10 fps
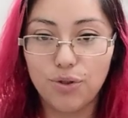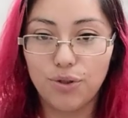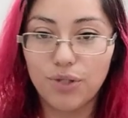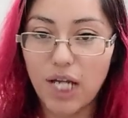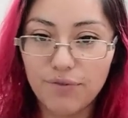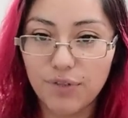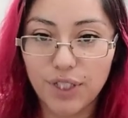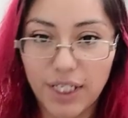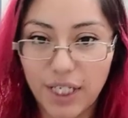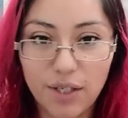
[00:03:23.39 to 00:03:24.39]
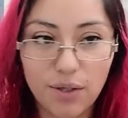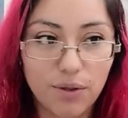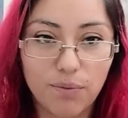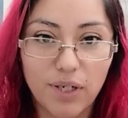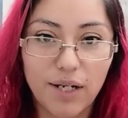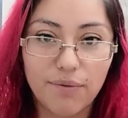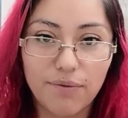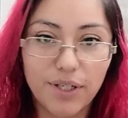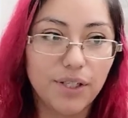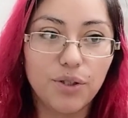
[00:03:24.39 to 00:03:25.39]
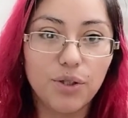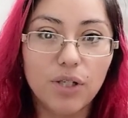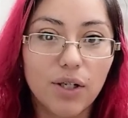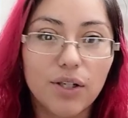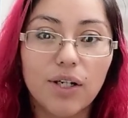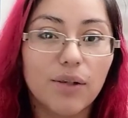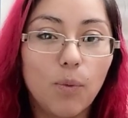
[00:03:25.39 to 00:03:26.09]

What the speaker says: you have your kid or whatever, and you're not gonna